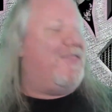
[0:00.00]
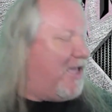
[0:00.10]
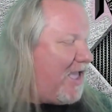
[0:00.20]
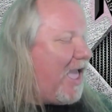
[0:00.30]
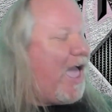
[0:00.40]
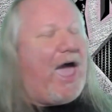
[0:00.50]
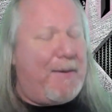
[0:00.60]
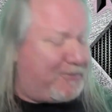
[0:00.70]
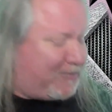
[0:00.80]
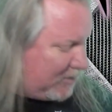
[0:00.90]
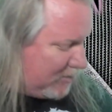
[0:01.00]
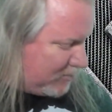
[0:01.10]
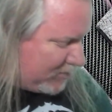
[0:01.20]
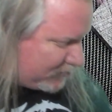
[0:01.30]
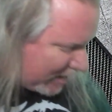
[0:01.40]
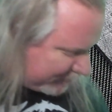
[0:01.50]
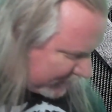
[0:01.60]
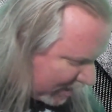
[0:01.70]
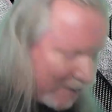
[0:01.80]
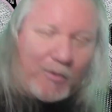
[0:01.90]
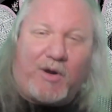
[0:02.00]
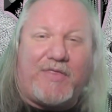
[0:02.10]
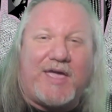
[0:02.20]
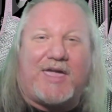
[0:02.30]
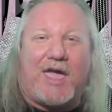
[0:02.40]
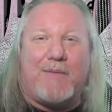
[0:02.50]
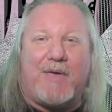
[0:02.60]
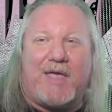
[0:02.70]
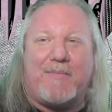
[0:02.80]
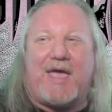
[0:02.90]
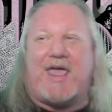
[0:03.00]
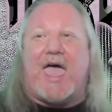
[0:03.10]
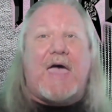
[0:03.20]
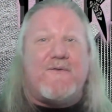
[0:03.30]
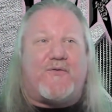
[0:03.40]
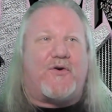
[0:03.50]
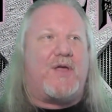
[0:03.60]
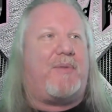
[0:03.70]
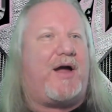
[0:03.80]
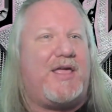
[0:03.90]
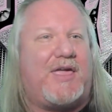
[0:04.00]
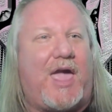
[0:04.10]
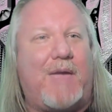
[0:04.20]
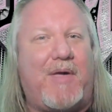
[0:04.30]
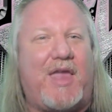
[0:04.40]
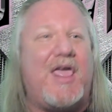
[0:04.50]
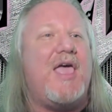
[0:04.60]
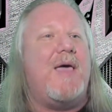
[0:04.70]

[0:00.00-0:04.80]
They absolutely dropped the hammer when they came in, man. Everybody came in.